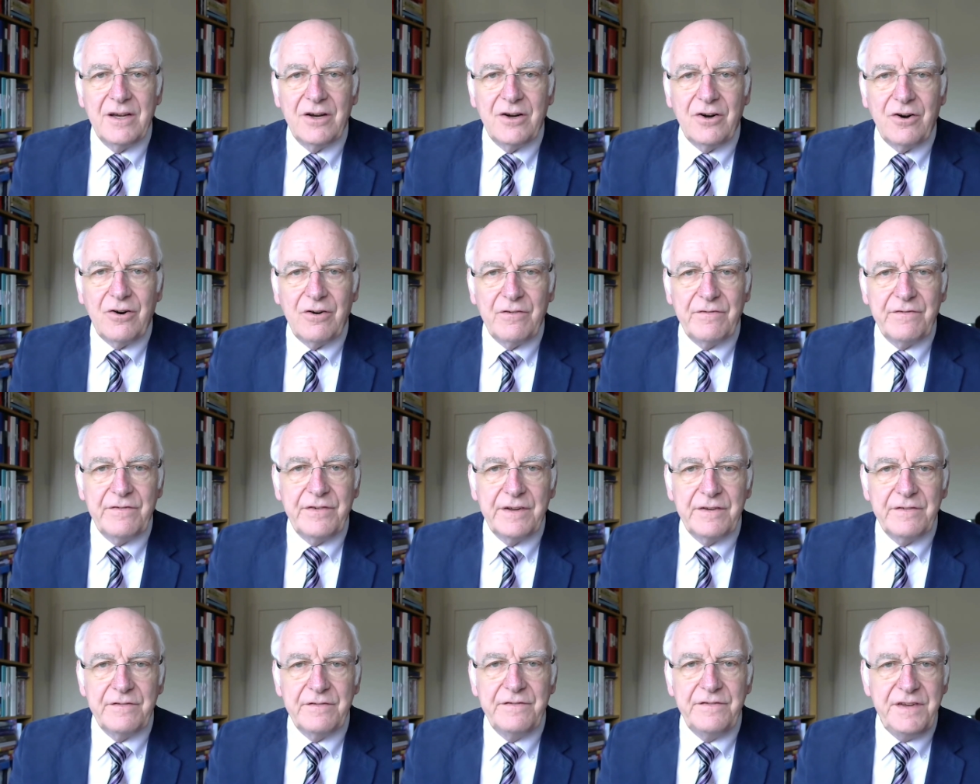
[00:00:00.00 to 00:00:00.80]
of
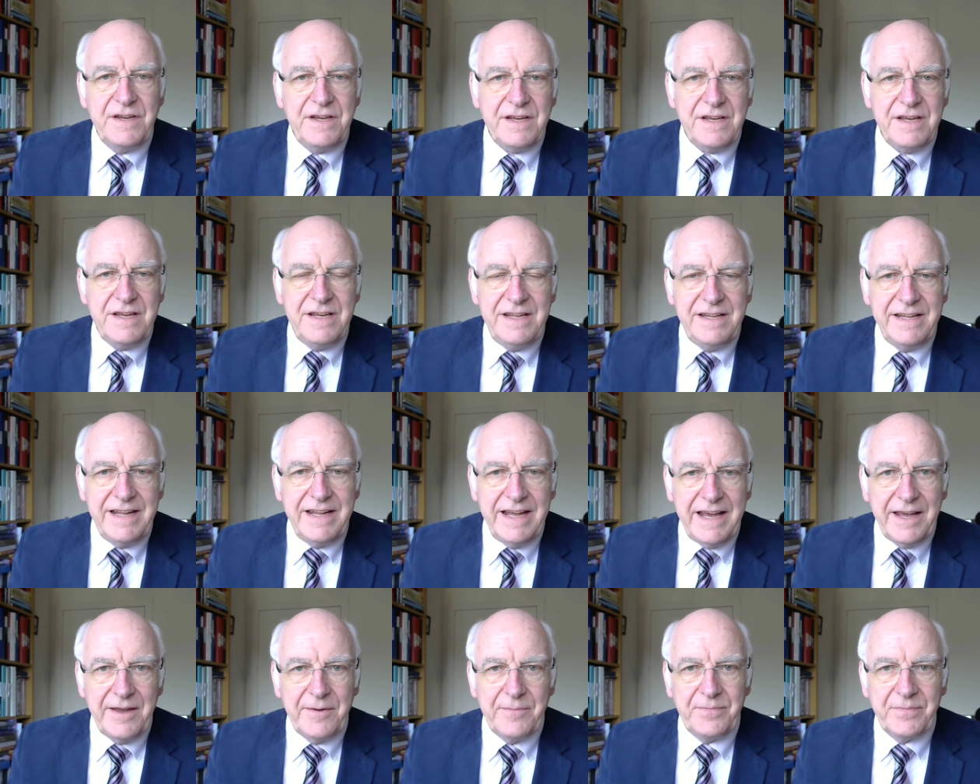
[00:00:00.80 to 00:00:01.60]
VE
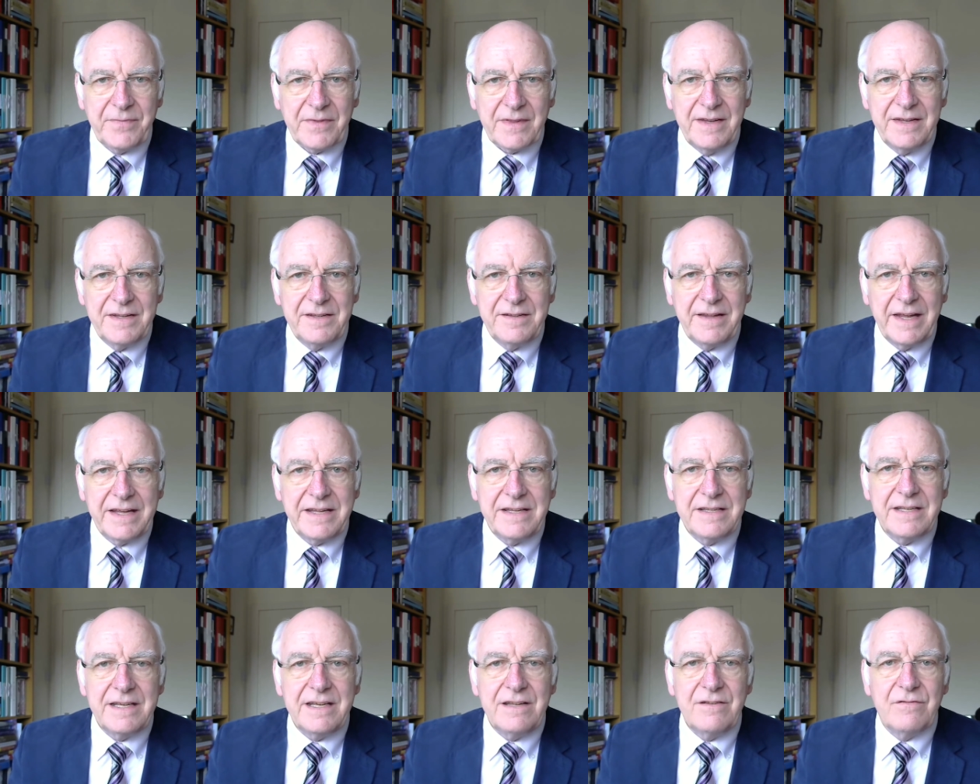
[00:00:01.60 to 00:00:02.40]
Day in
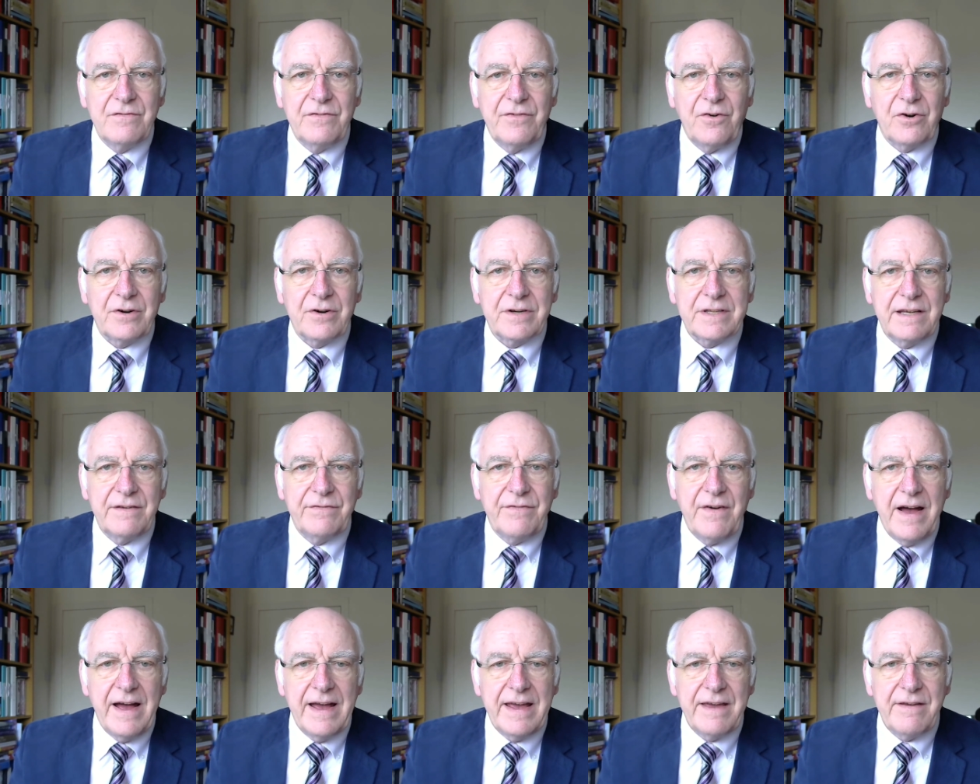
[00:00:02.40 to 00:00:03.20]

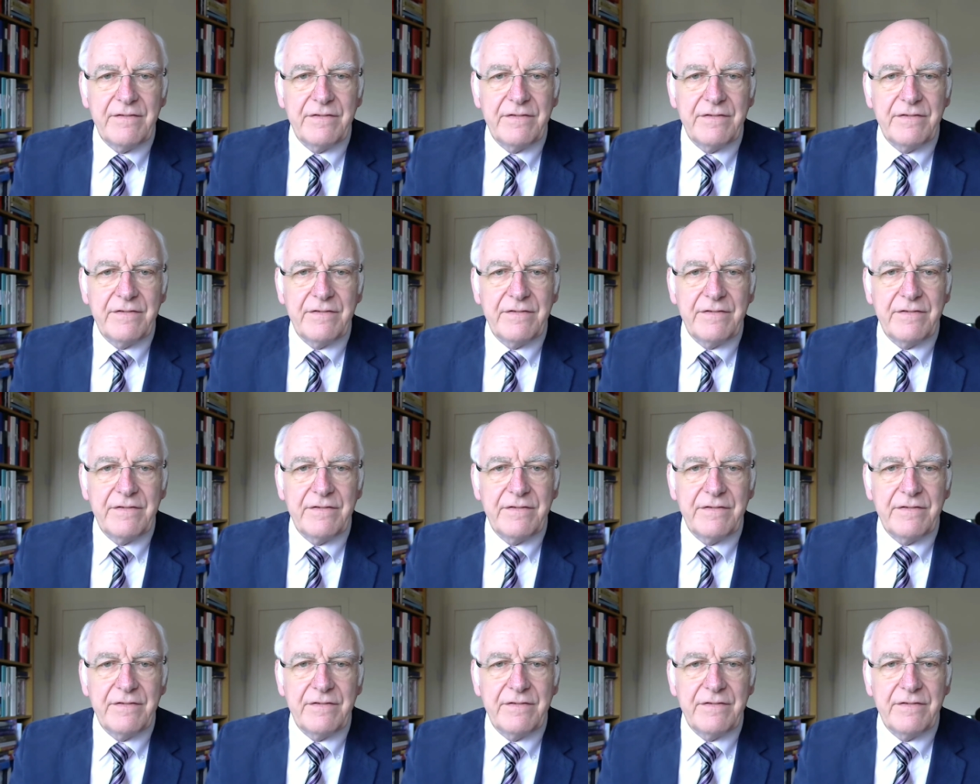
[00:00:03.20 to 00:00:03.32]
1945.